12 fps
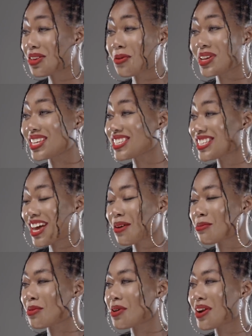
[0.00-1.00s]
so we can
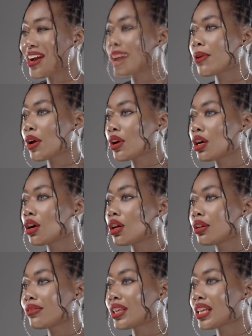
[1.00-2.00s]
chat more. Bearing
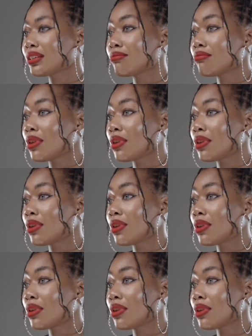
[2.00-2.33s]
all of that in